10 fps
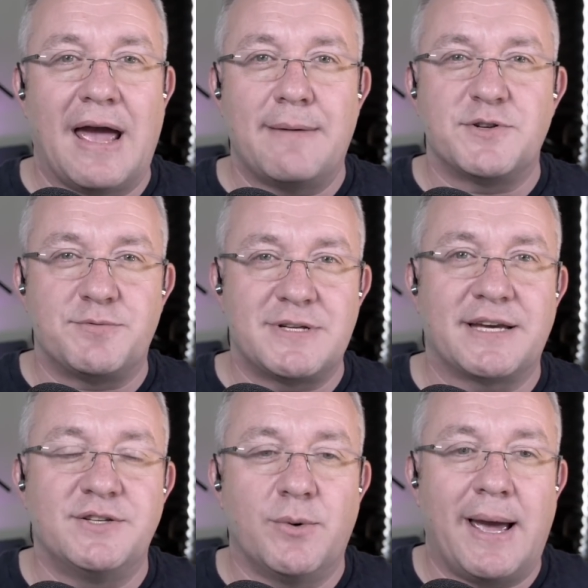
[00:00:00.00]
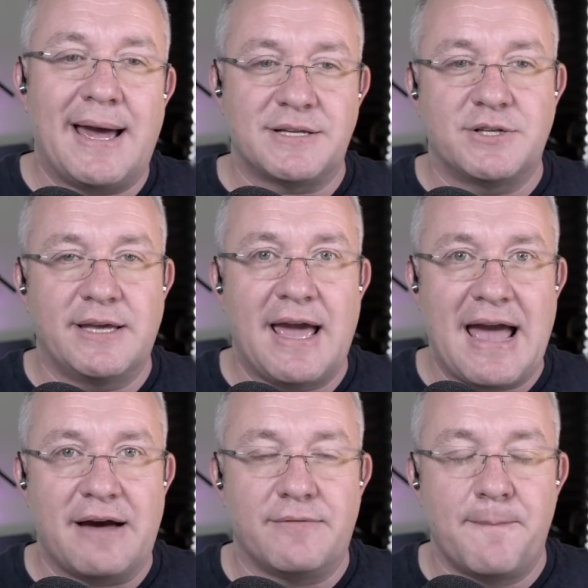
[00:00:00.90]
How much protection do I actually
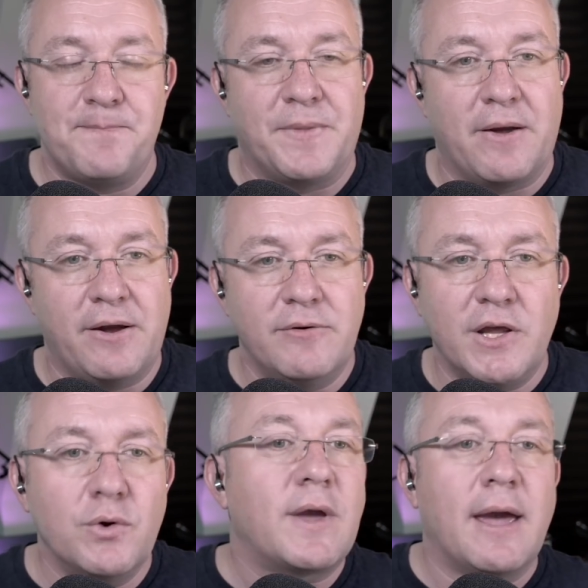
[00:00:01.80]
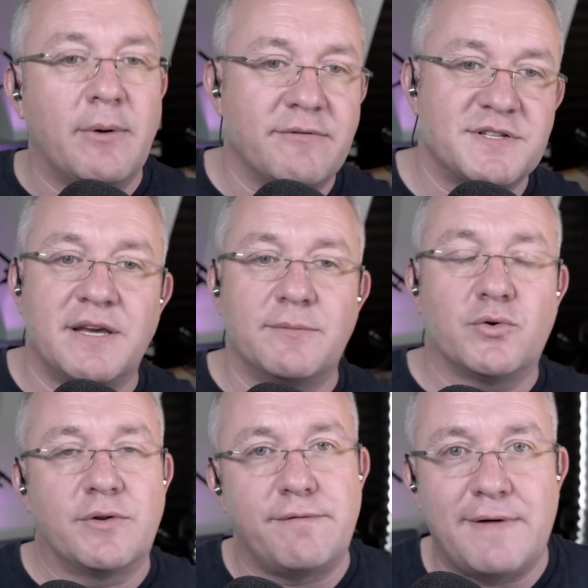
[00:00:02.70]
have? Now, here in the UK, we have a scheme
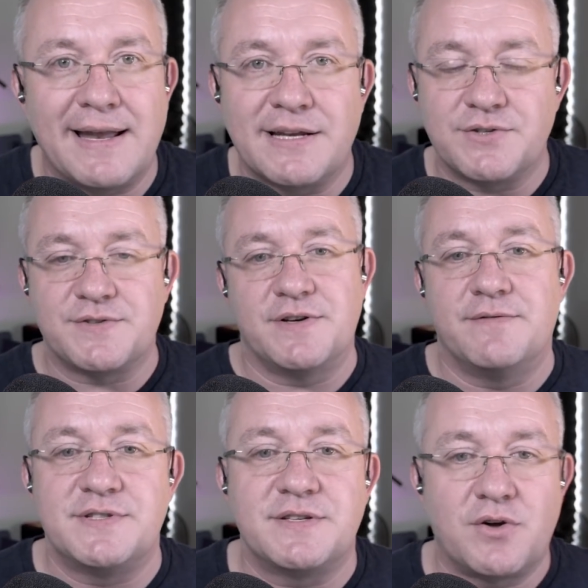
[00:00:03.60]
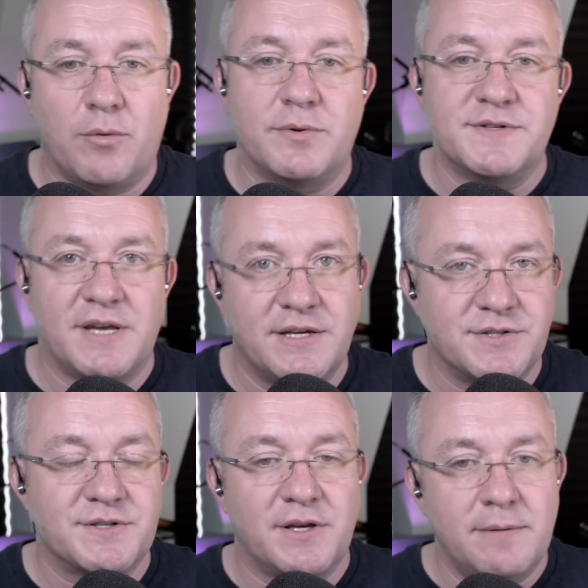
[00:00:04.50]
called the Financial Services
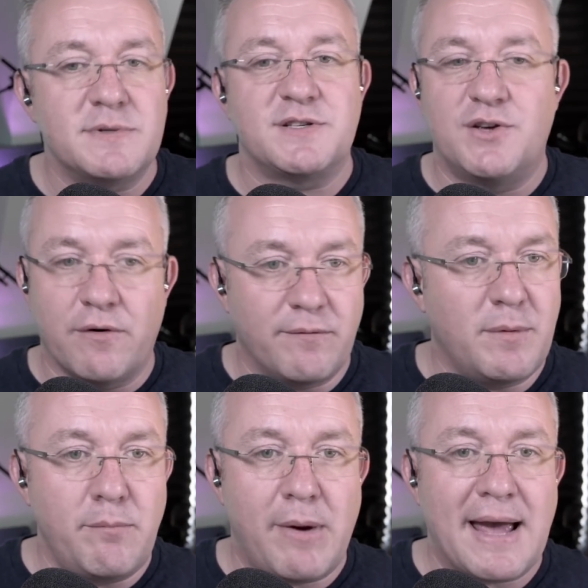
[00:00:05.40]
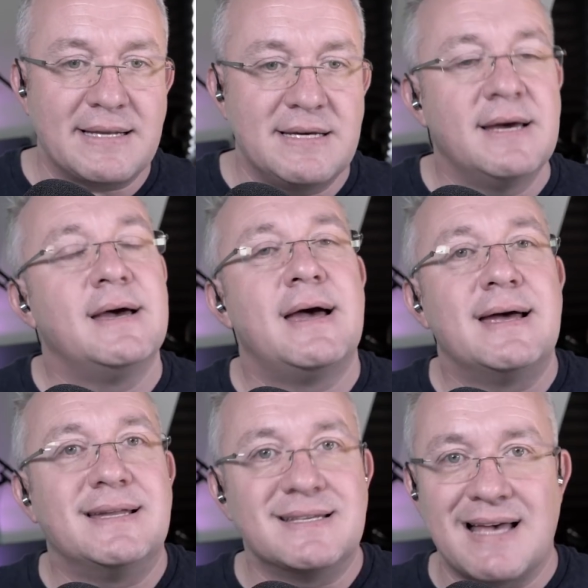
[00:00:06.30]
Compensation Scheme. It's government-backed,
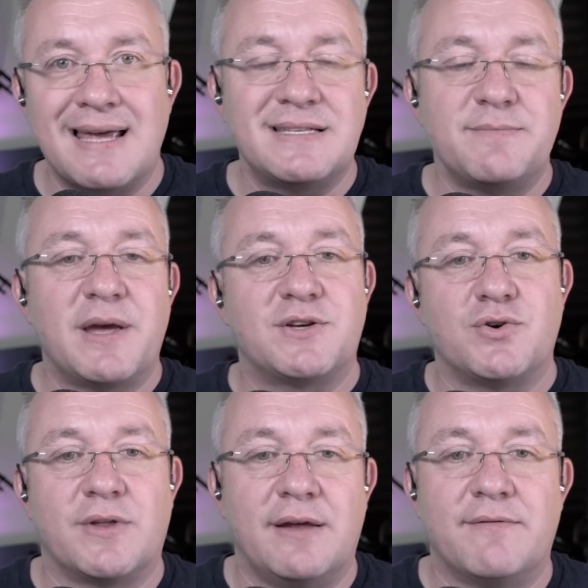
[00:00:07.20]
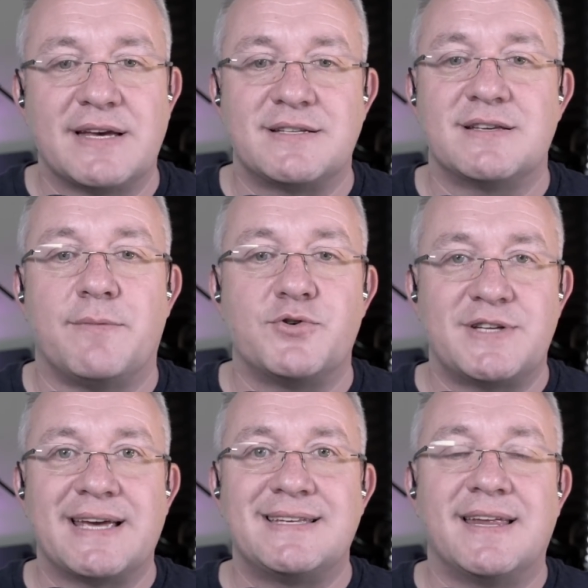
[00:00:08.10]
designed to make sure that investors are
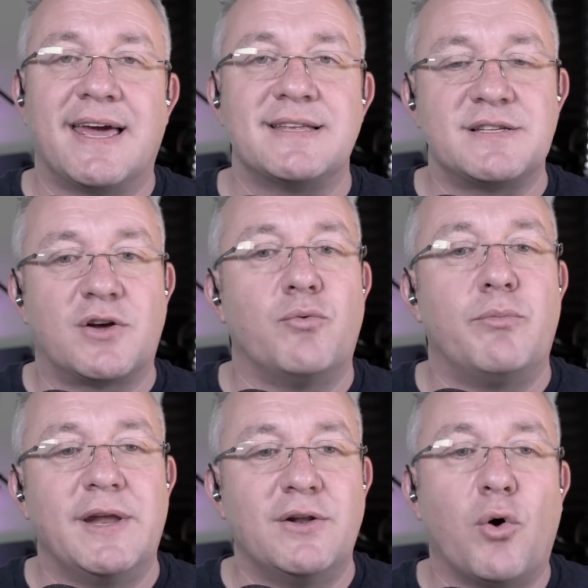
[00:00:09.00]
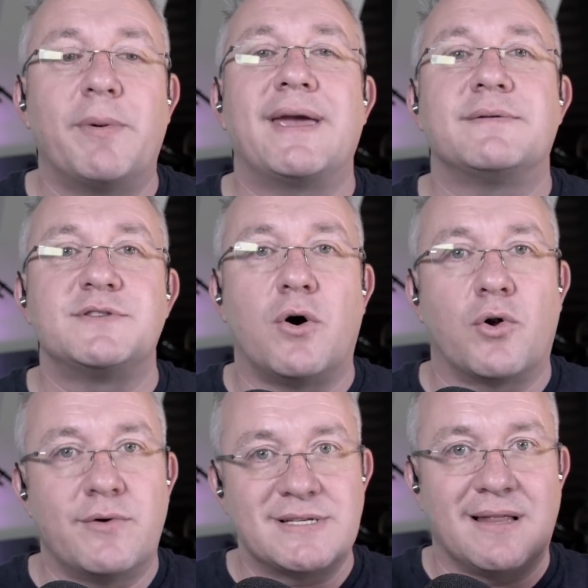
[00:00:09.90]
protected against a company not being able to
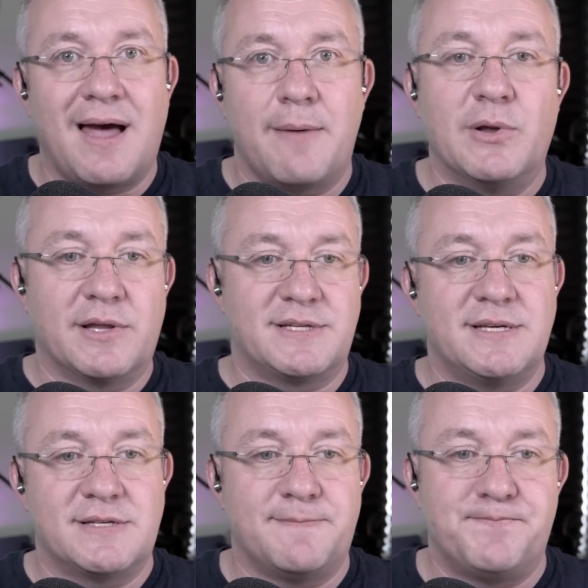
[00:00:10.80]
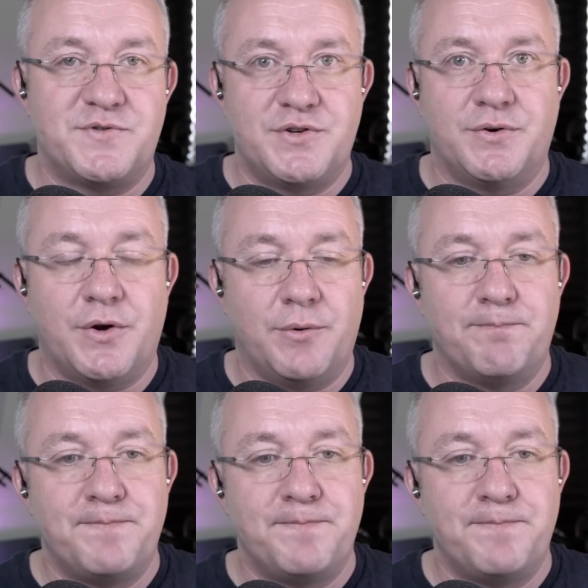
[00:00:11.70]
honor its liabilities to you.